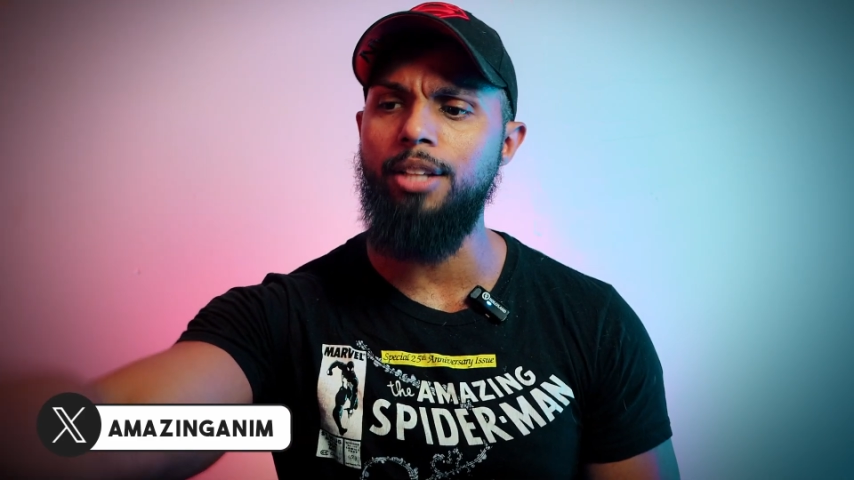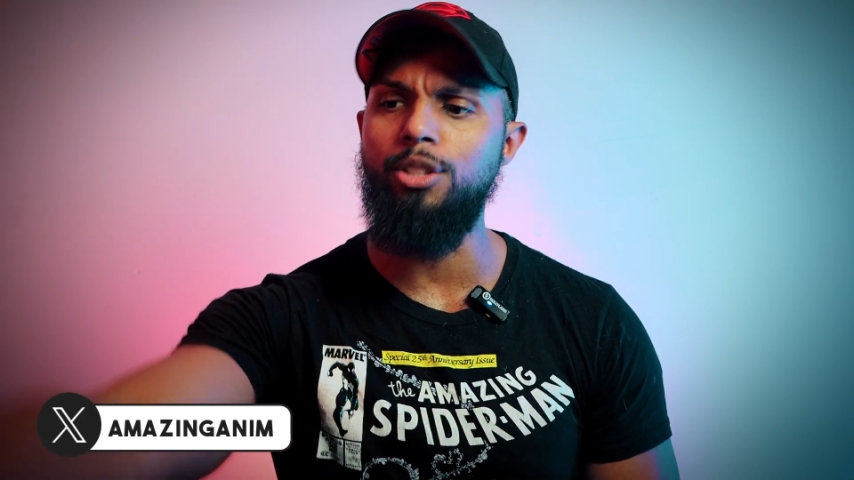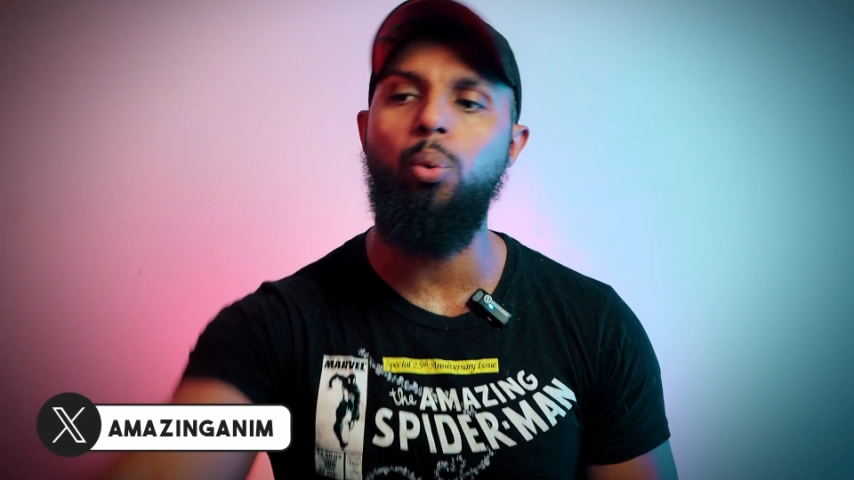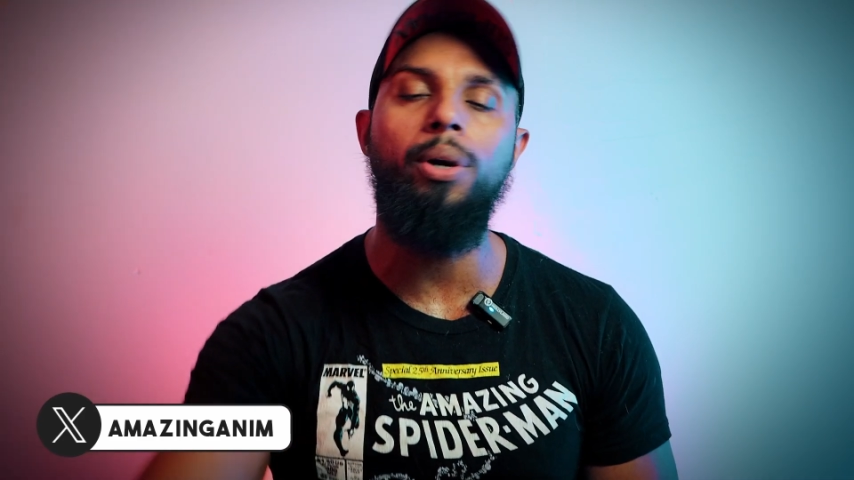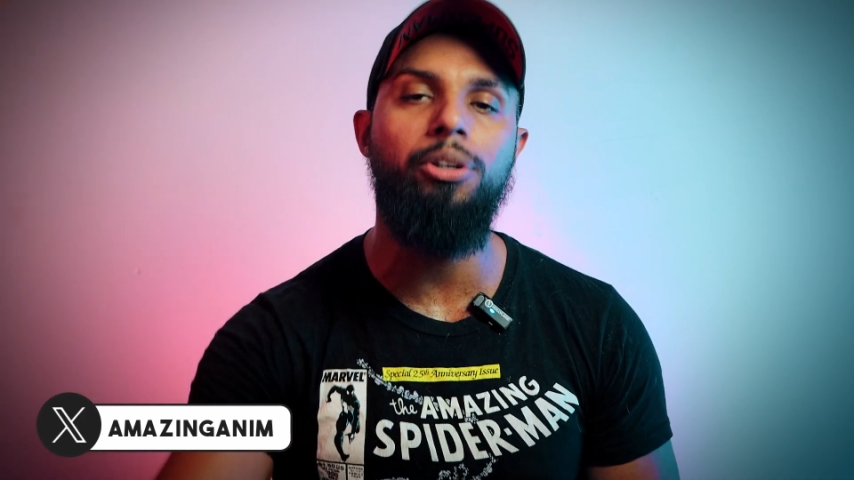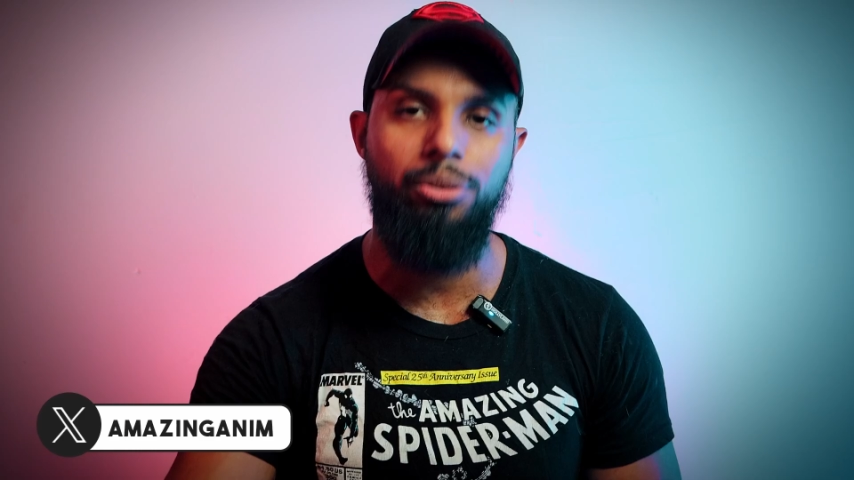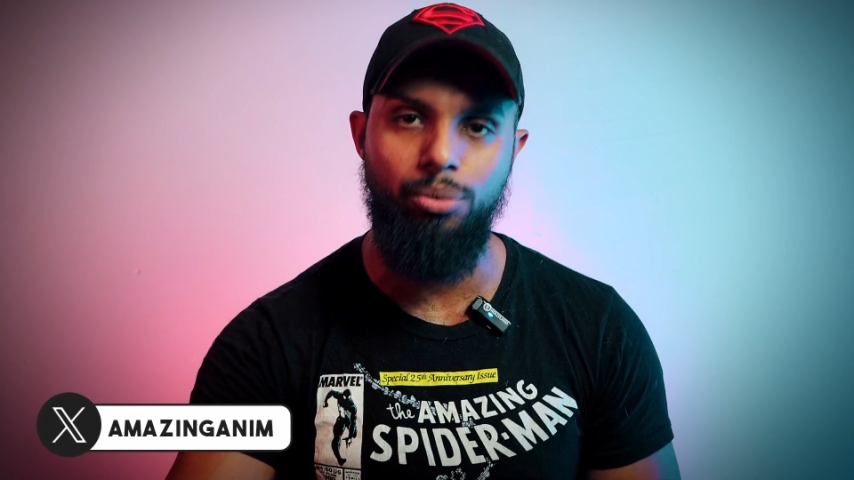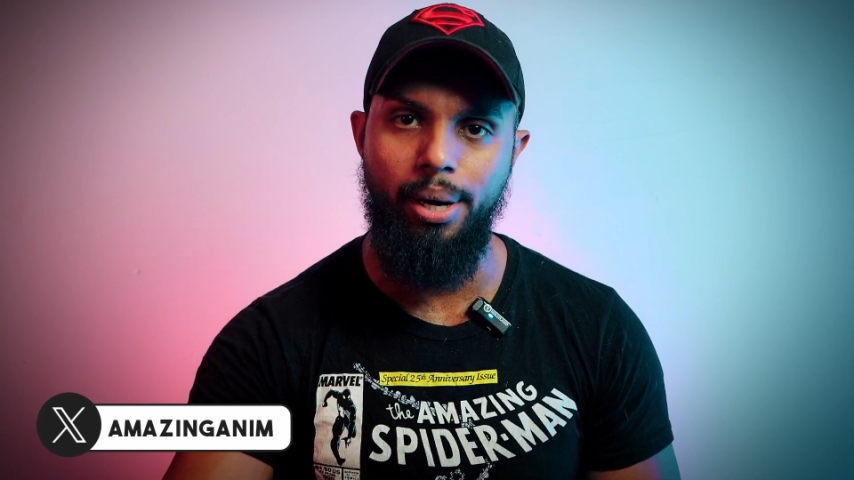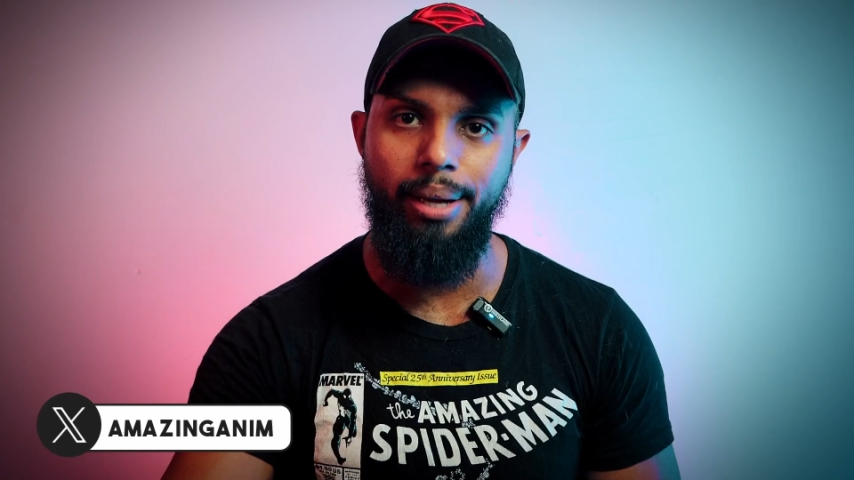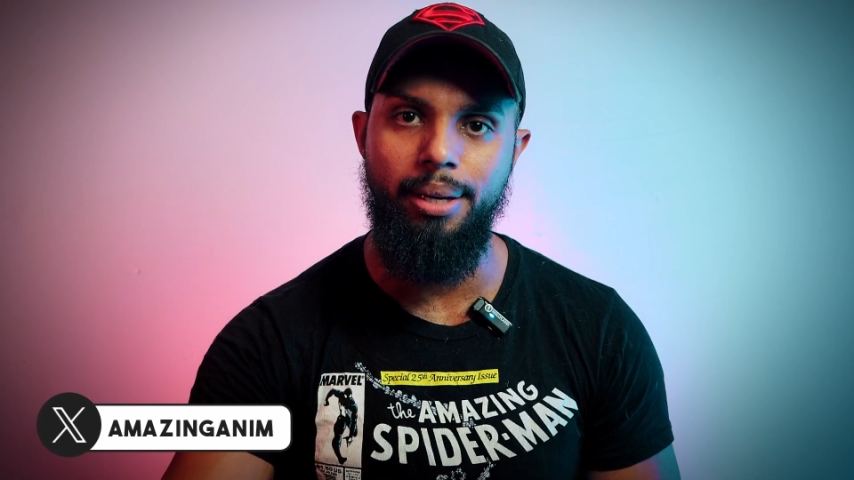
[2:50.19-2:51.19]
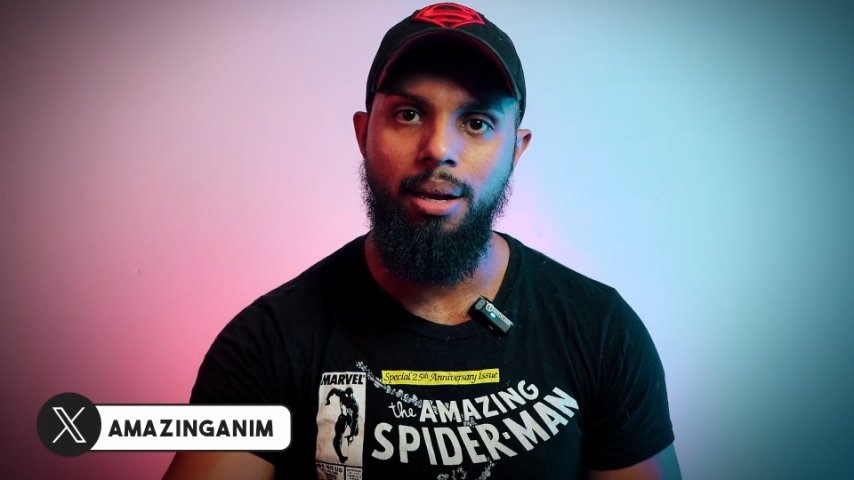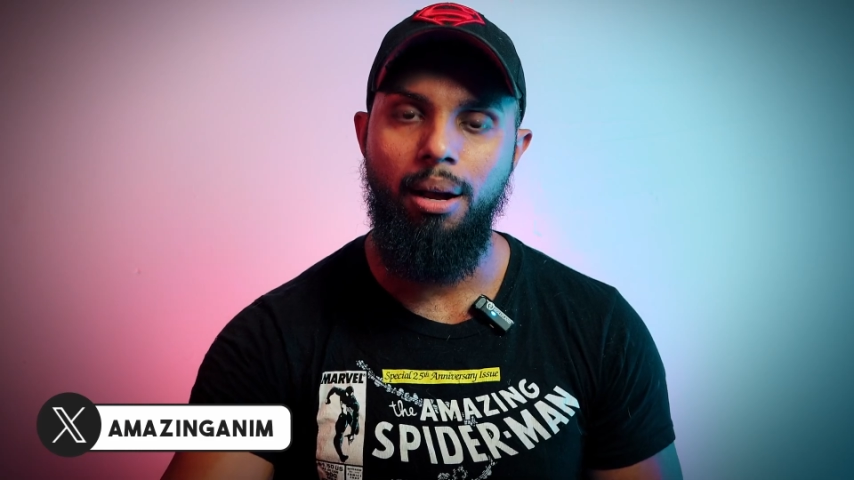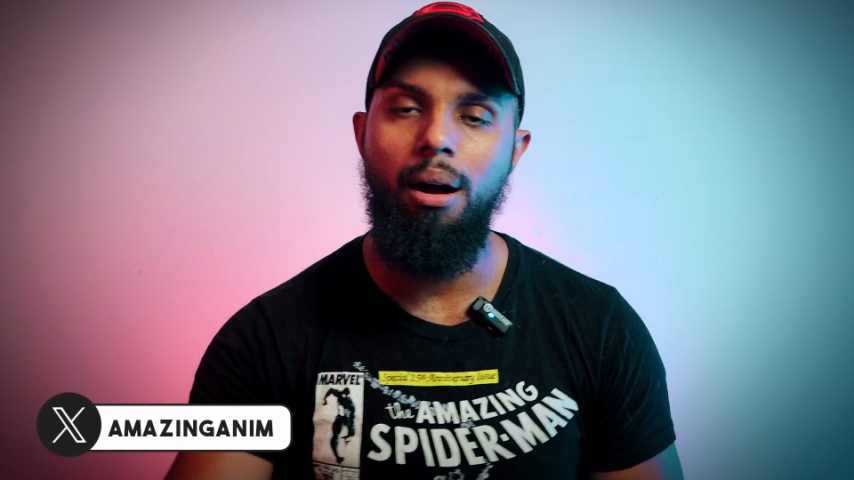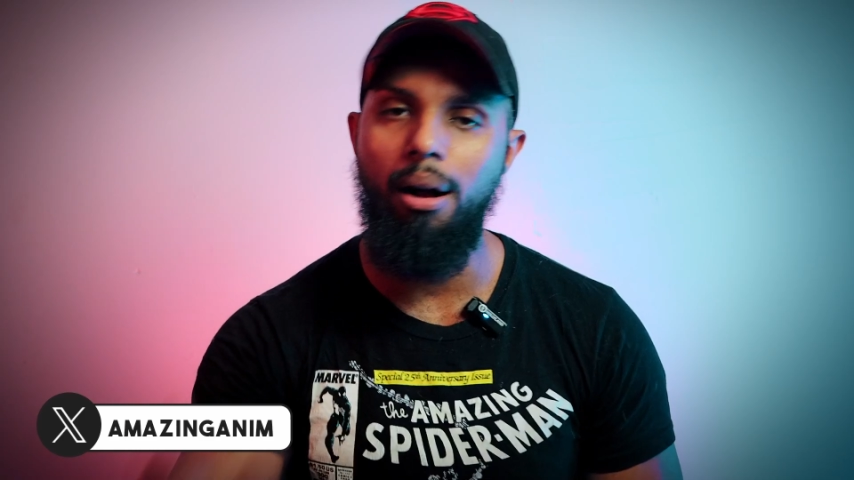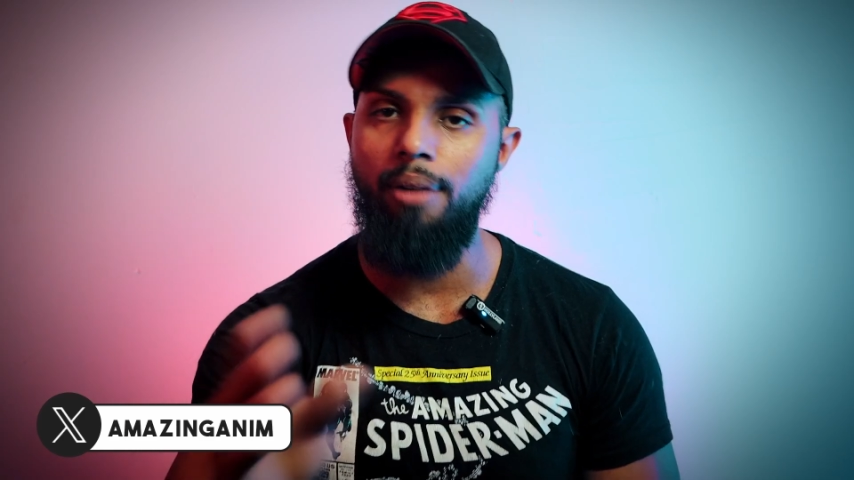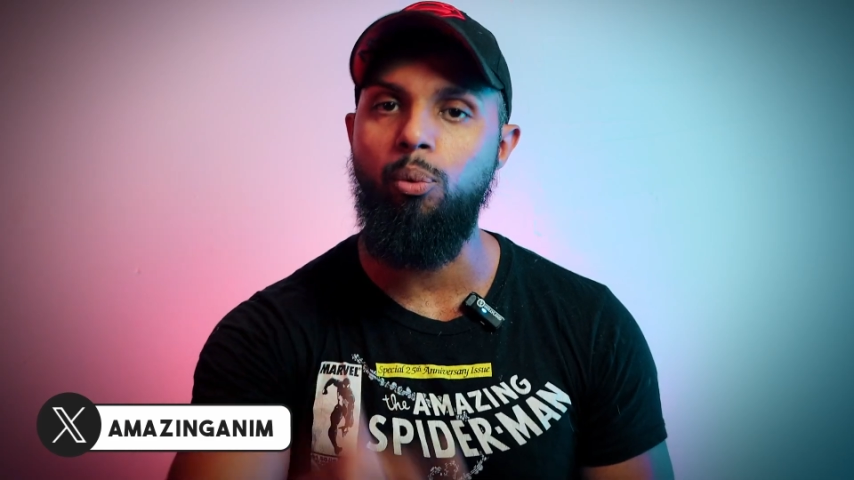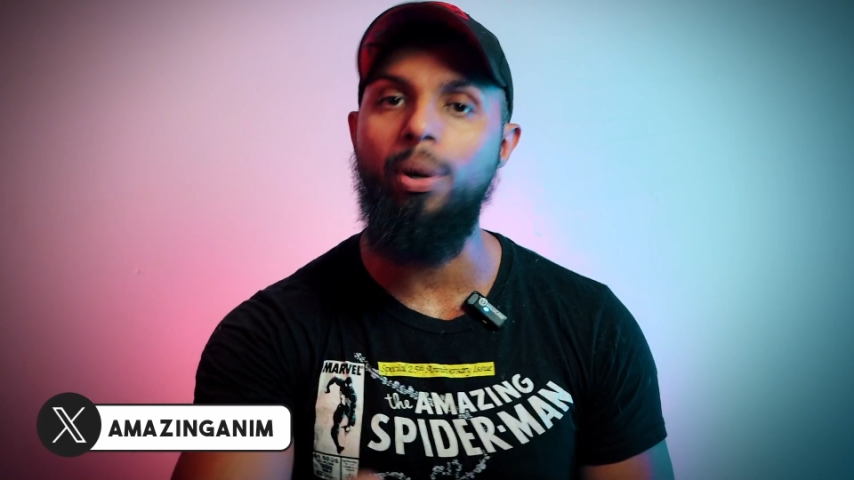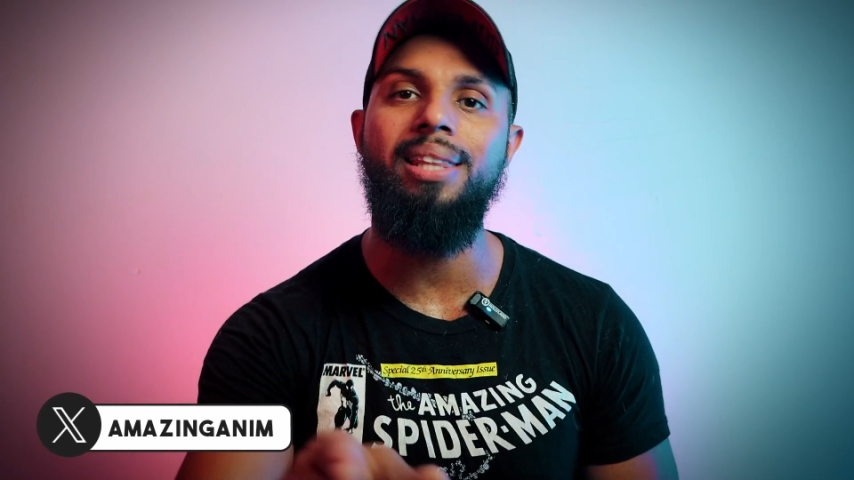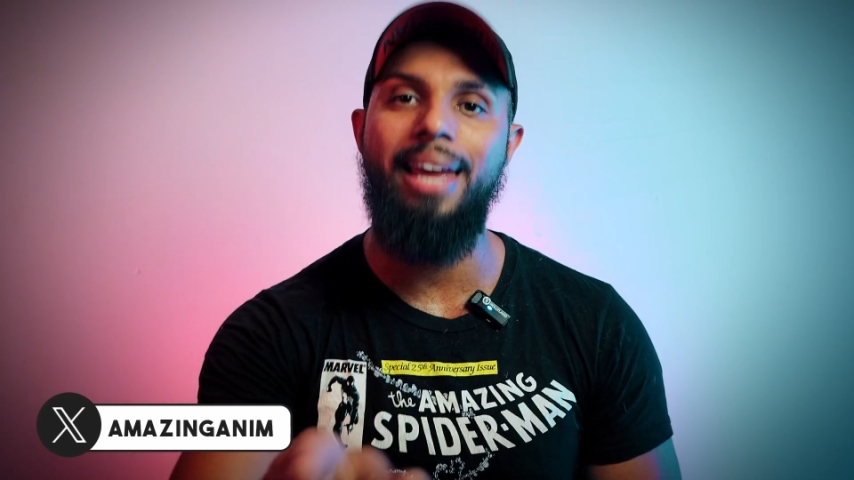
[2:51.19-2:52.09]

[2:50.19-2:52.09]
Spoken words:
Twitter thread of one of the